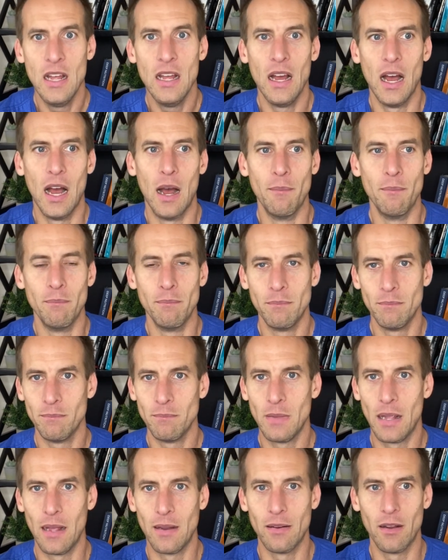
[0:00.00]

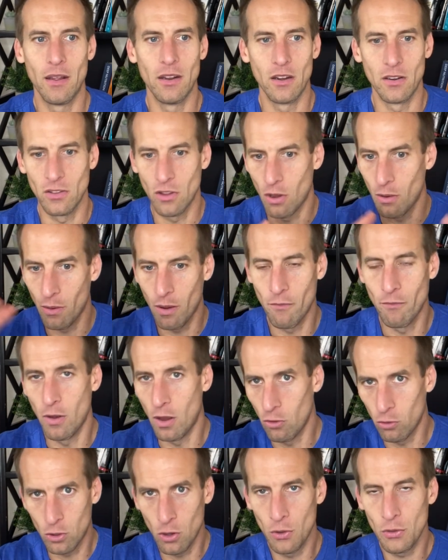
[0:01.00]
and
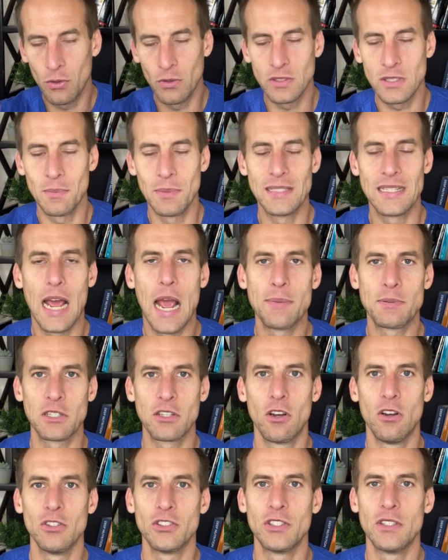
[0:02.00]
I'll go through some of the types of
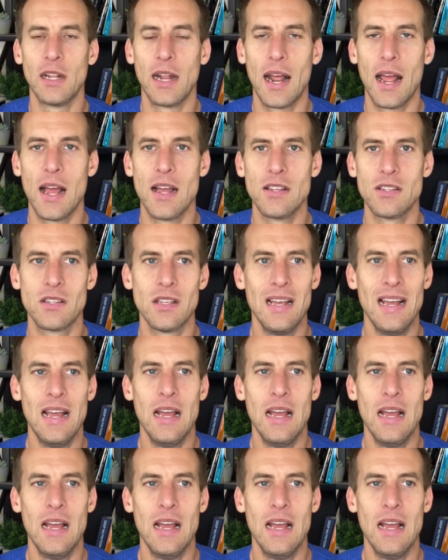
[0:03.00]
collagen it has,